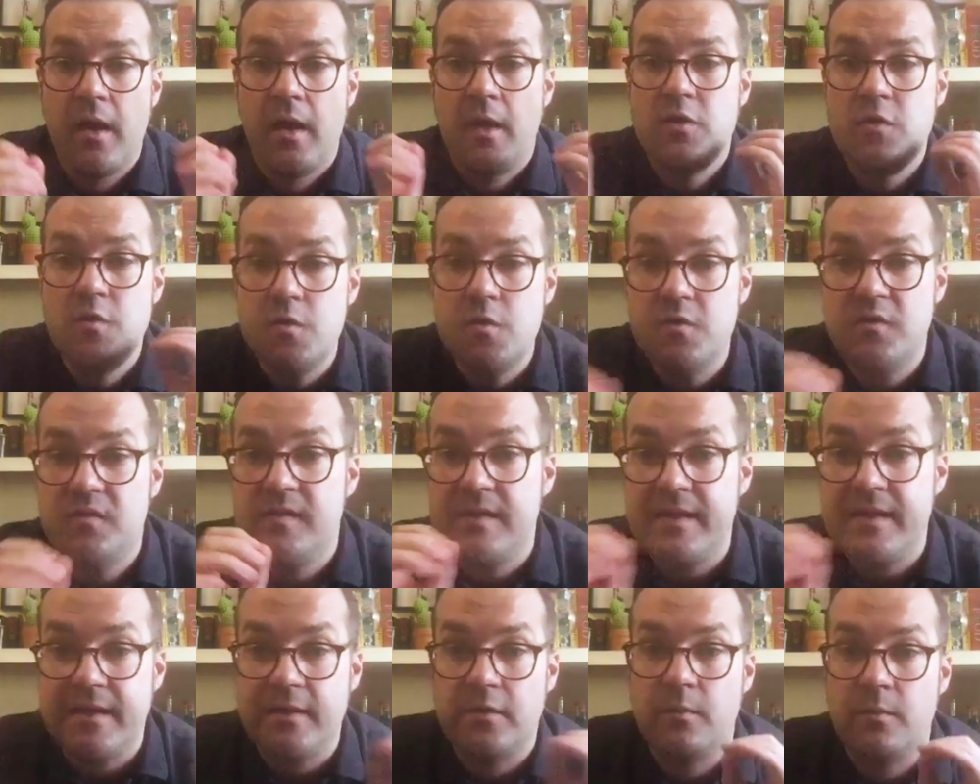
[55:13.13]

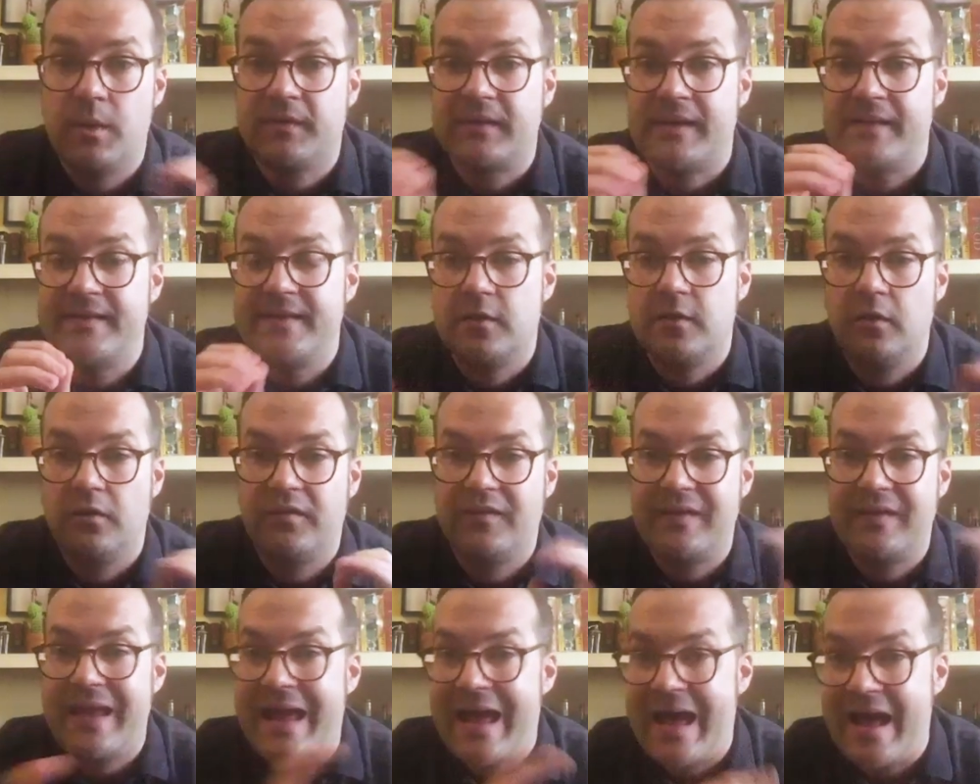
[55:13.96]
using the botanicals
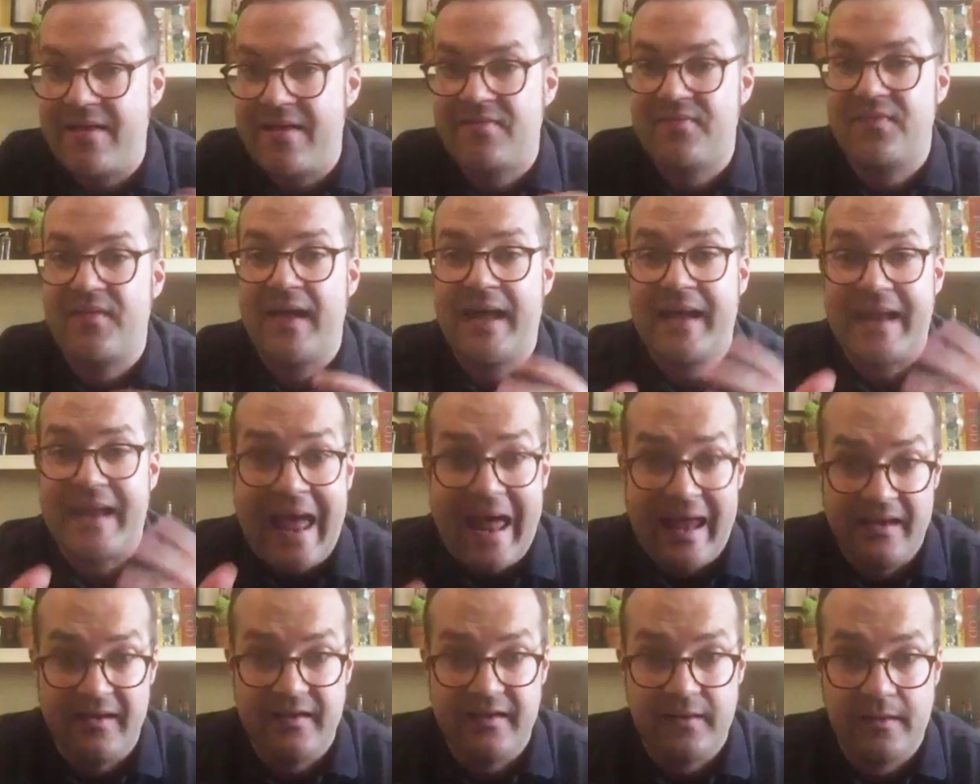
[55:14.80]
they have at
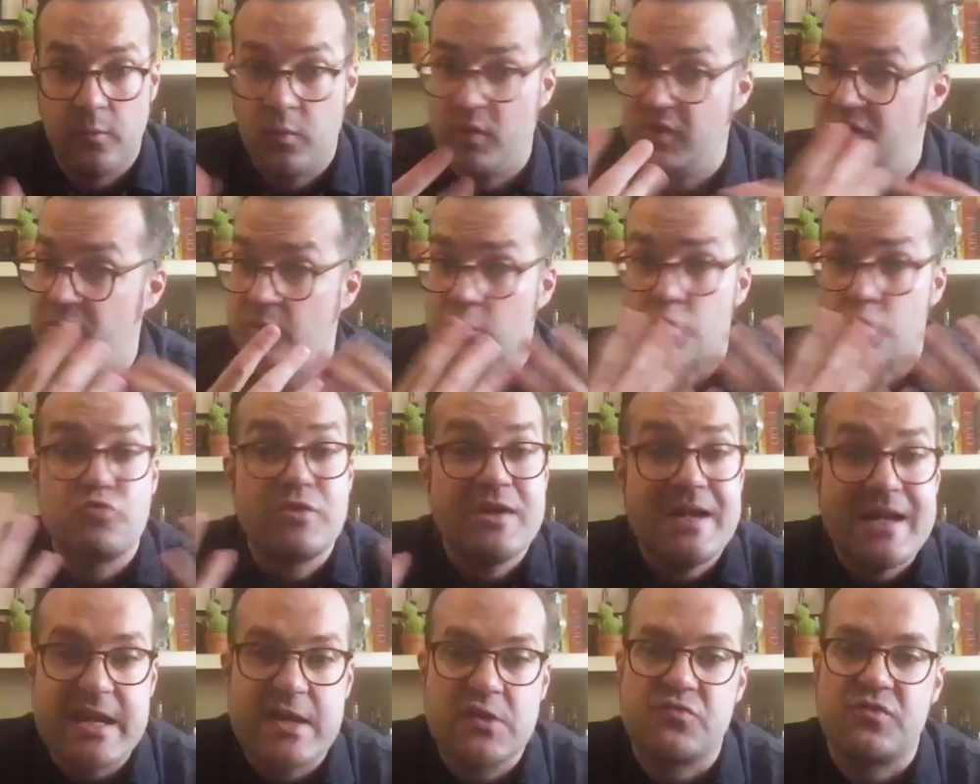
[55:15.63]
hand, which is
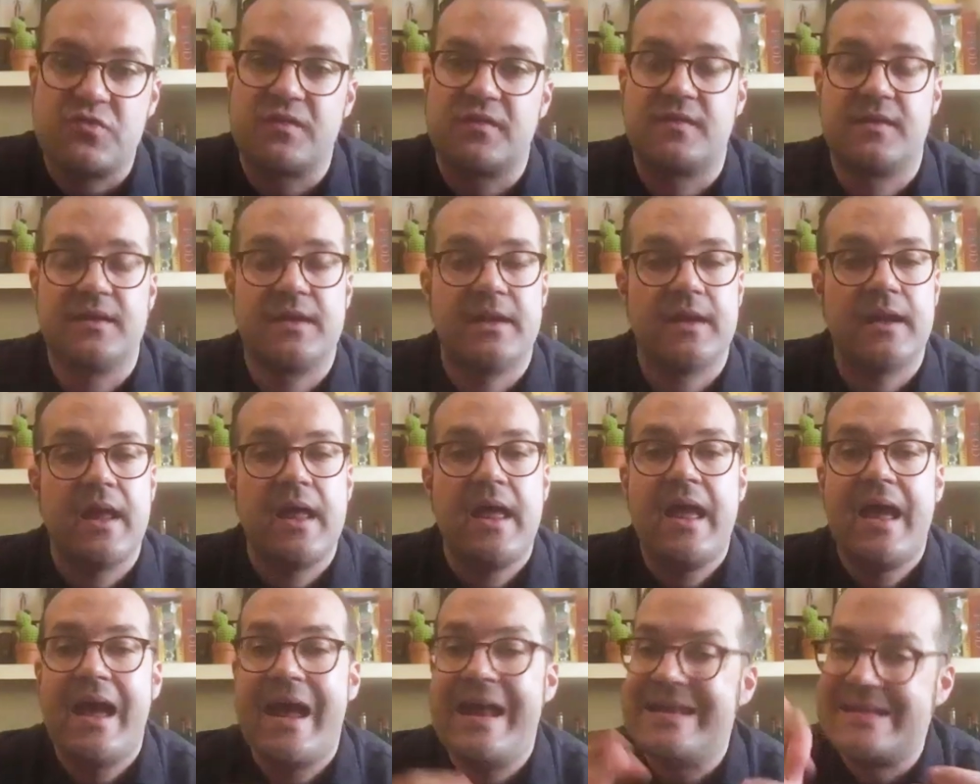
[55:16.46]
really interesting
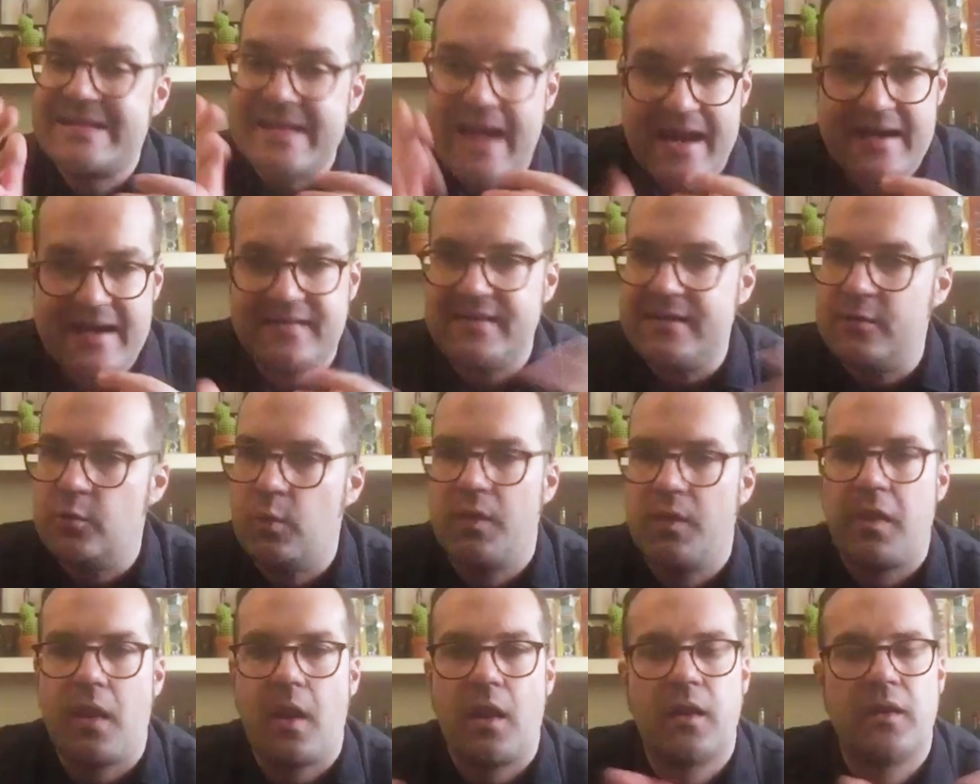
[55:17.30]
and ties in
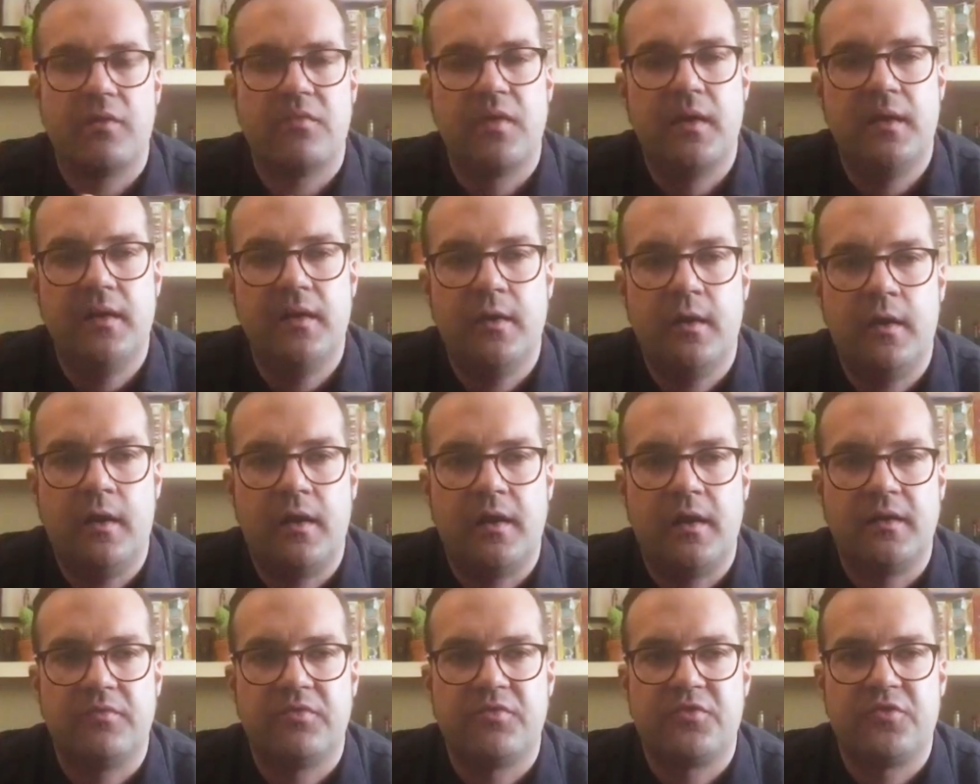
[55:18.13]
with a lot of, a
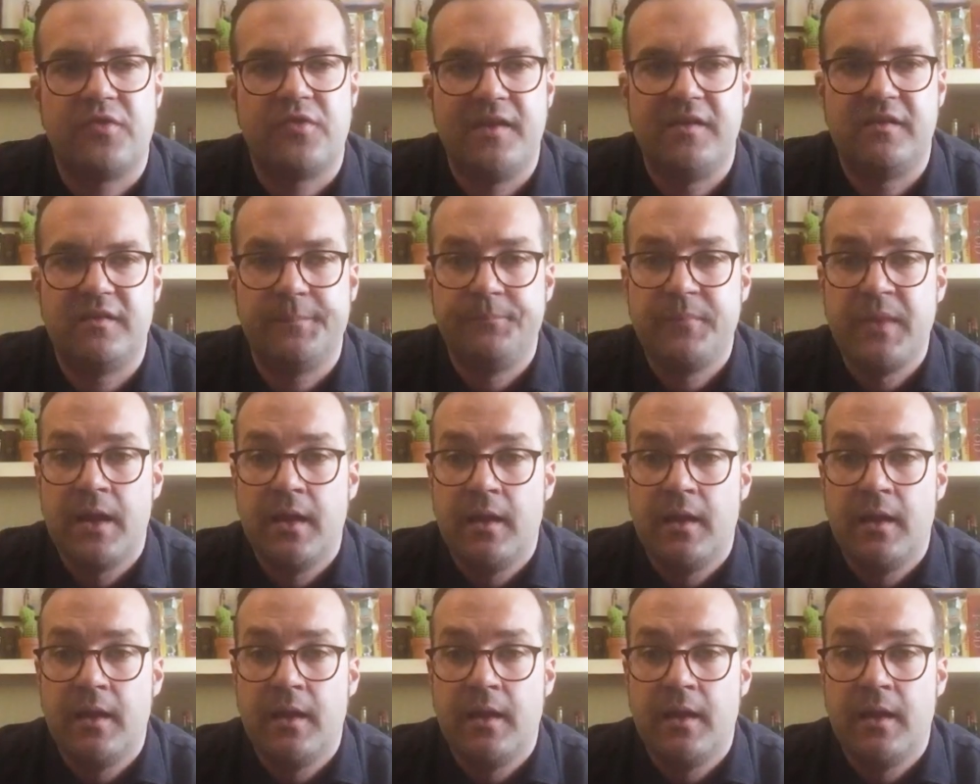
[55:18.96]
lot of trends.